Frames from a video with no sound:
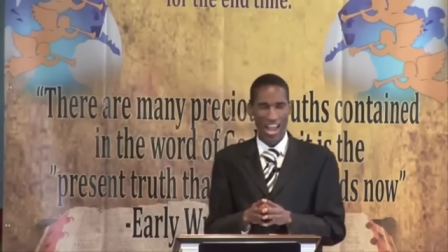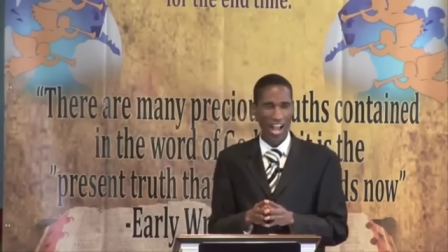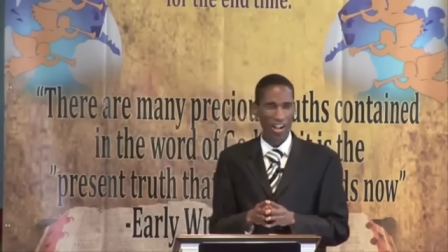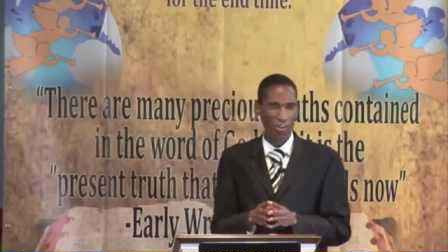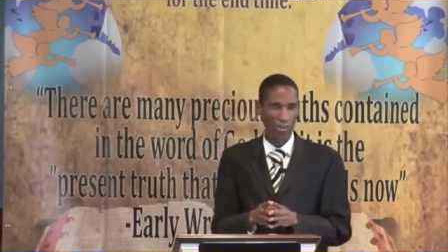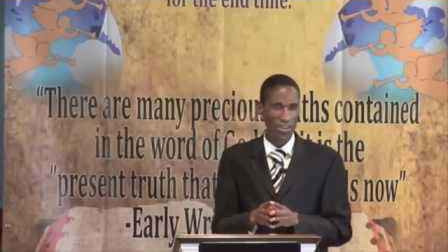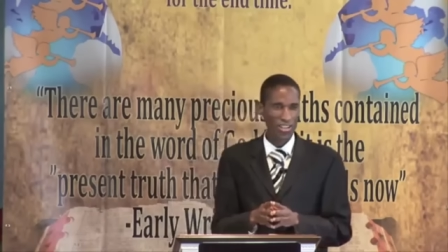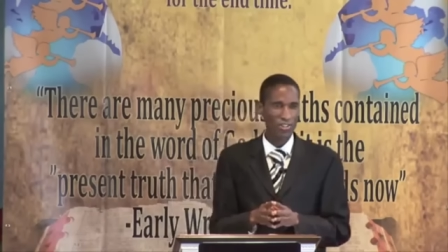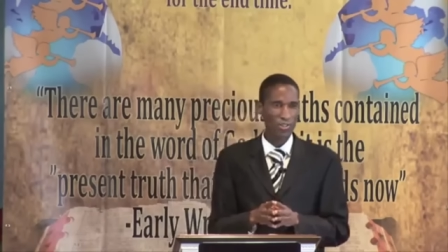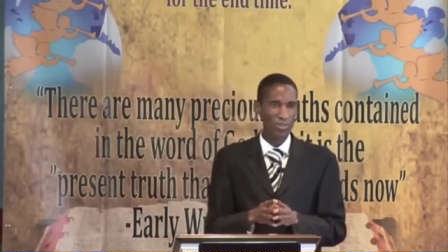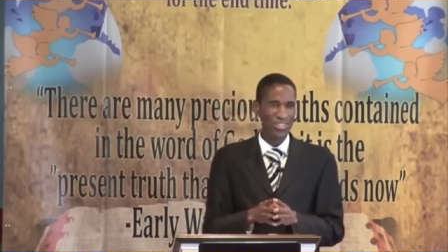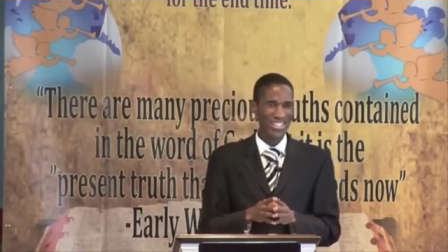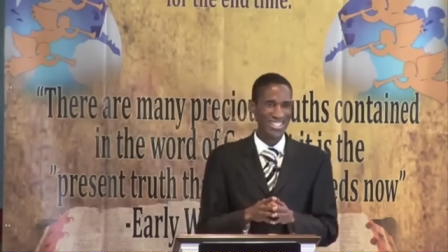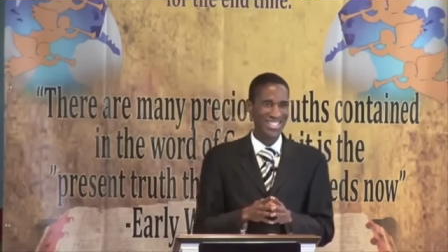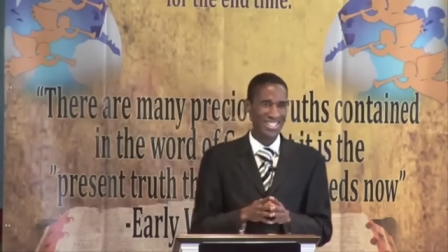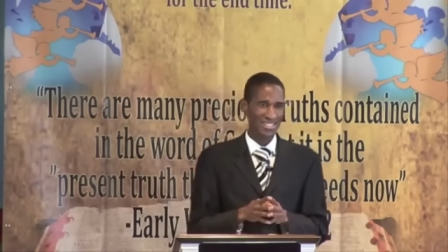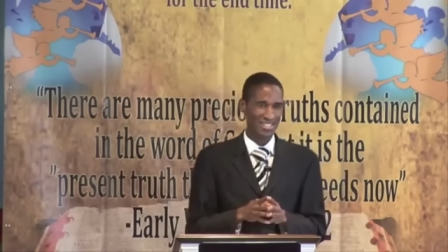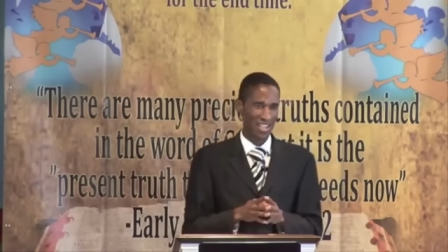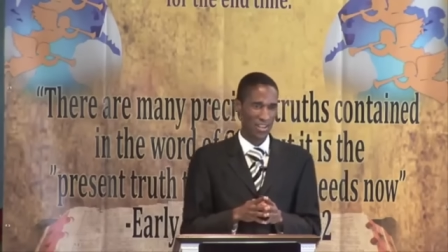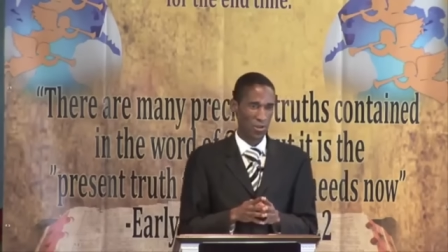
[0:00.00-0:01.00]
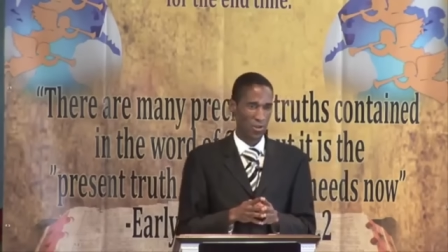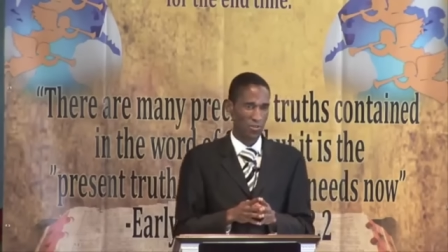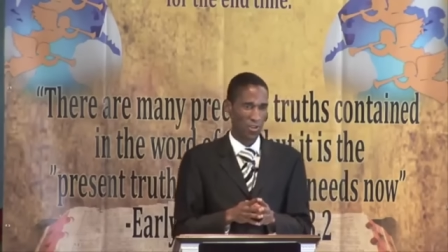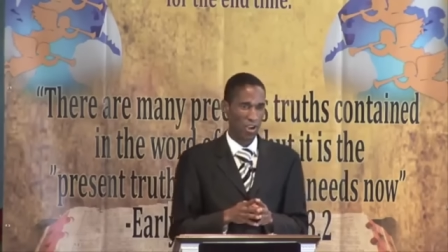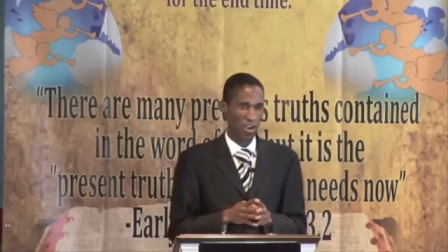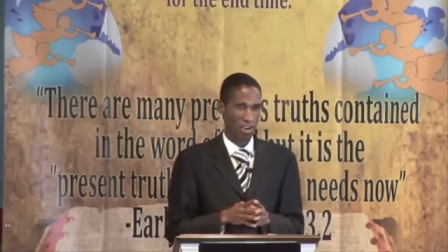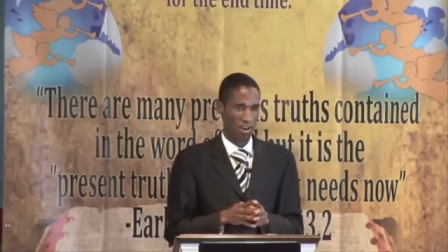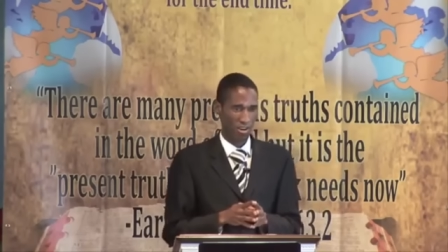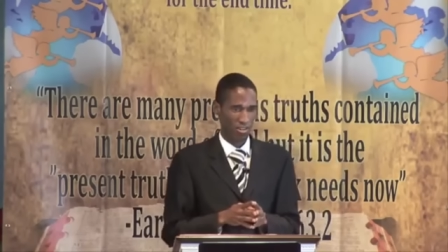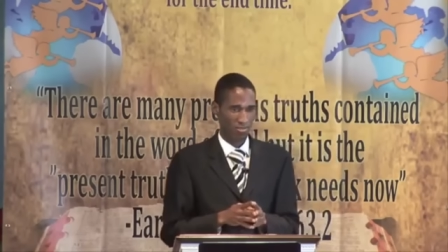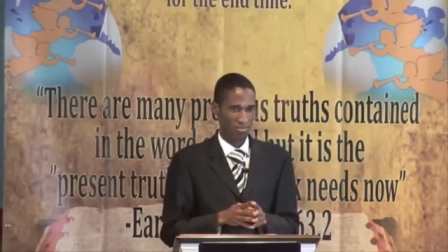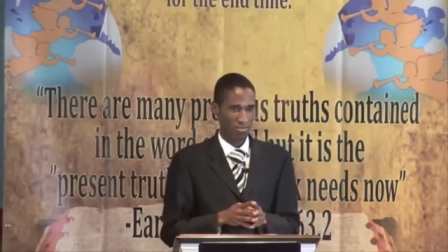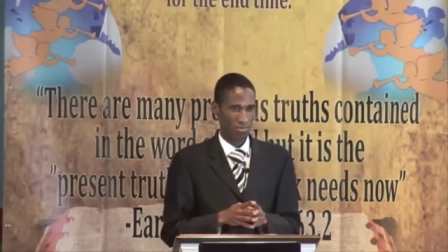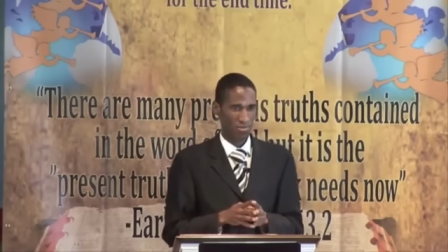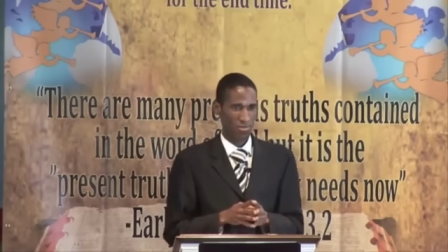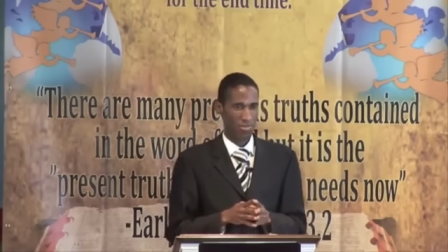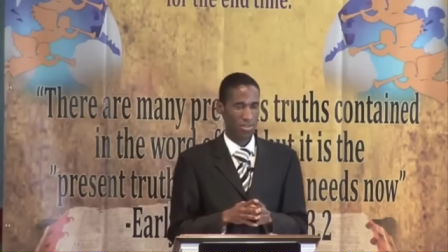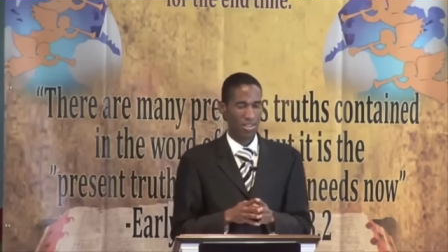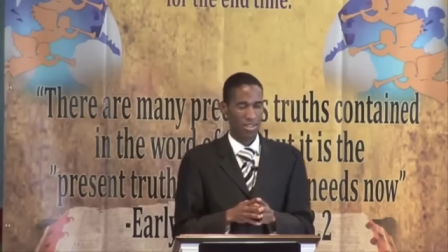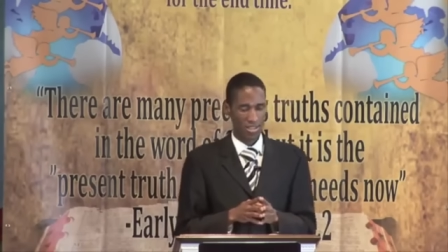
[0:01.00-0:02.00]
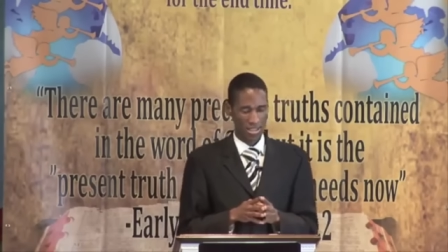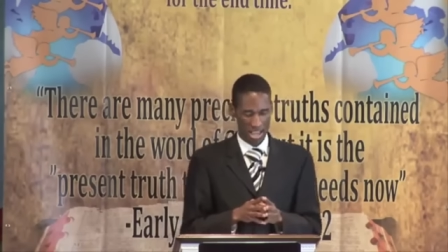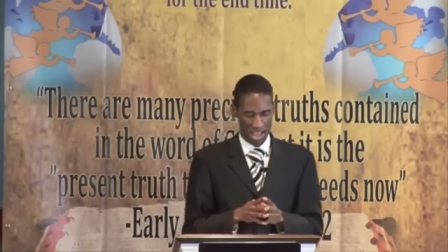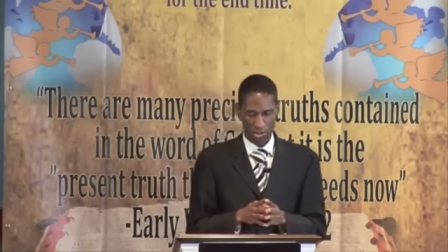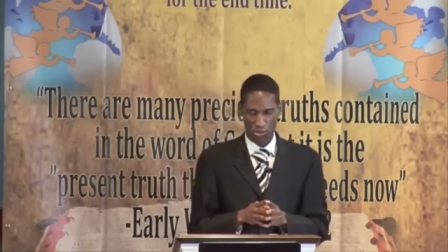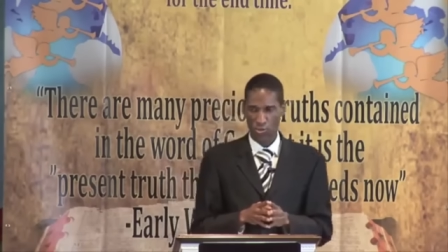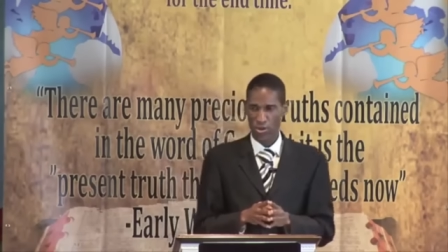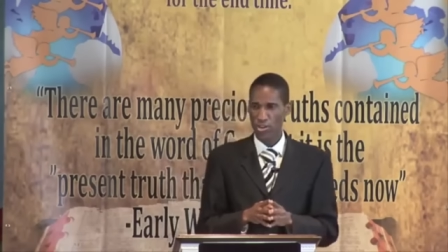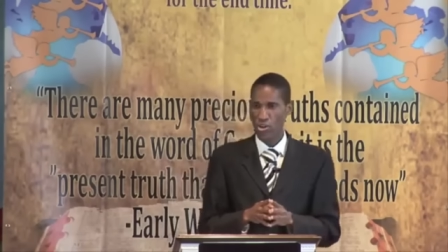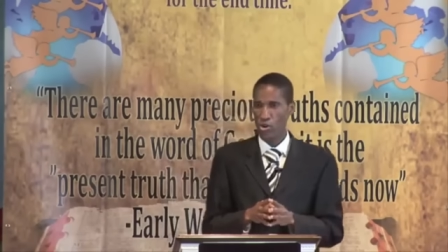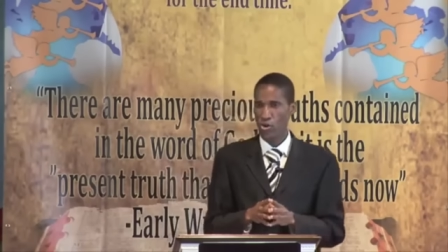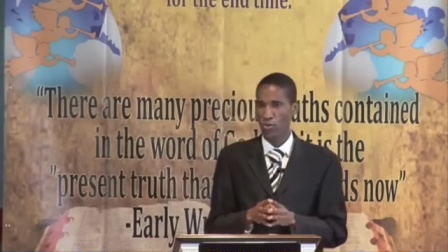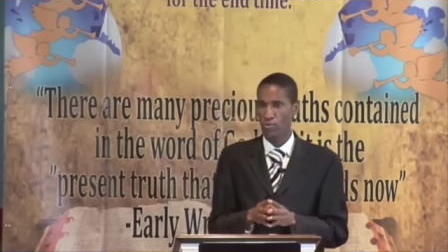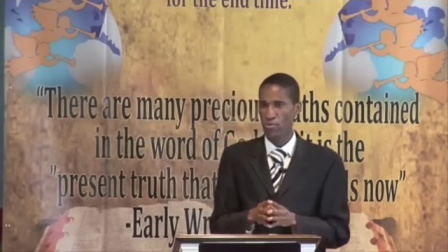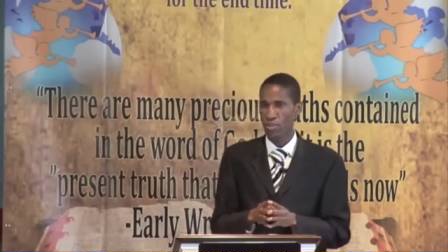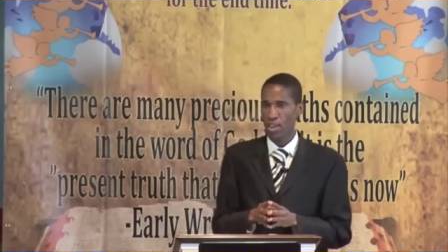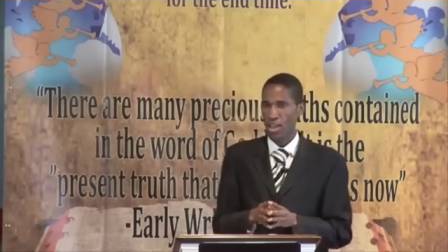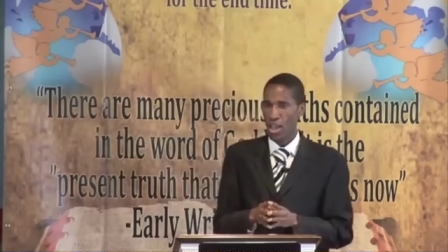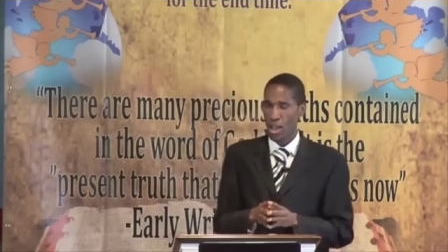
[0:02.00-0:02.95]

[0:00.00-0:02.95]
according to the dictate of our heart? Yes, yes we do.